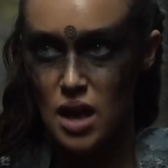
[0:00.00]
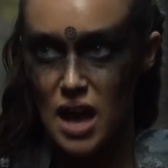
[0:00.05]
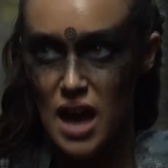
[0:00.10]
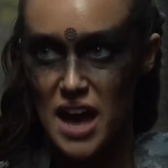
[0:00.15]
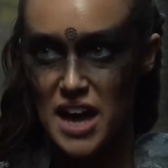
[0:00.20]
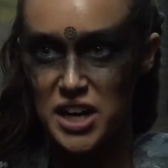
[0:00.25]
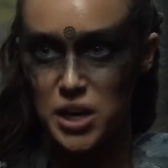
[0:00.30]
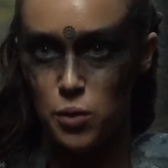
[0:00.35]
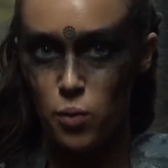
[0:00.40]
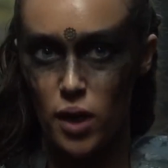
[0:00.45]

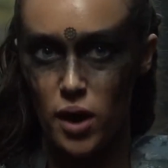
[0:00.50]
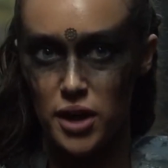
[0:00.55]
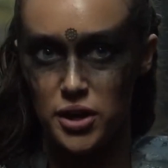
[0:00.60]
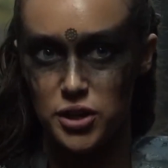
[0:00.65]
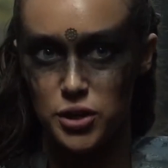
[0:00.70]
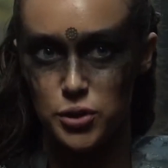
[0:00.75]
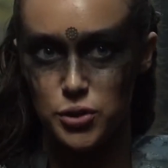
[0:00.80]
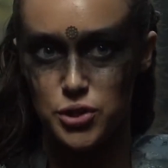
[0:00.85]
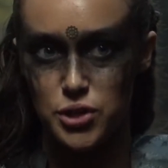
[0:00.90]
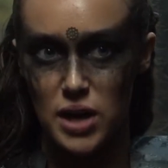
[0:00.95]
Anyone
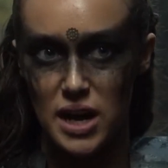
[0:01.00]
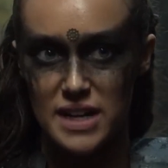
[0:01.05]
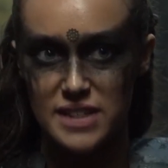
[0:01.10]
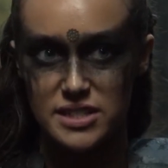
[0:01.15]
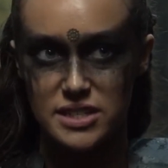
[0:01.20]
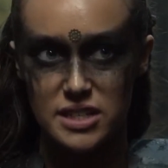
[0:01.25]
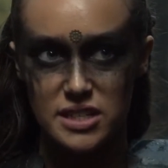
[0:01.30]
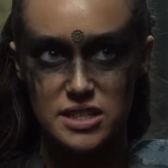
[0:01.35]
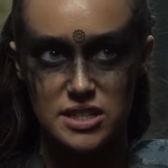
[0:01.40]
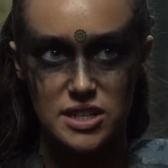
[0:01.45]
who tries
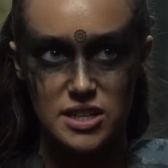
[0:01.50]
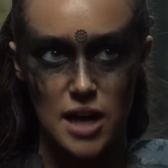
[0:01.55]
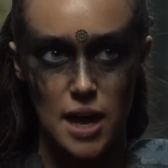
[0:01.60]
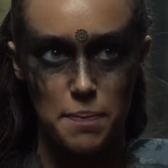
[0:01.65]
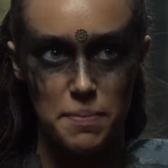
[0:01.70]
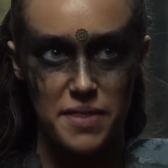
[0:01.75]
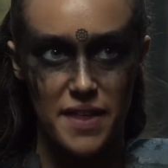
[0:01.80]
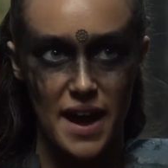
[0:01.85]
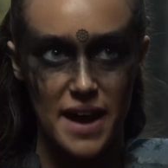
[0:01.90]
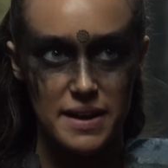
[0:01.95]
to
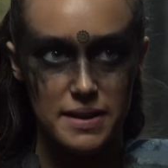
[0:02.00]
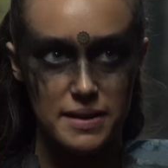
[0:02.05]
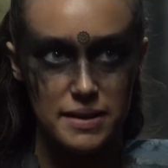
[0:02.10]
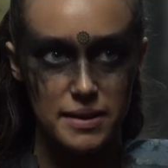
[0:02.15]
stop that,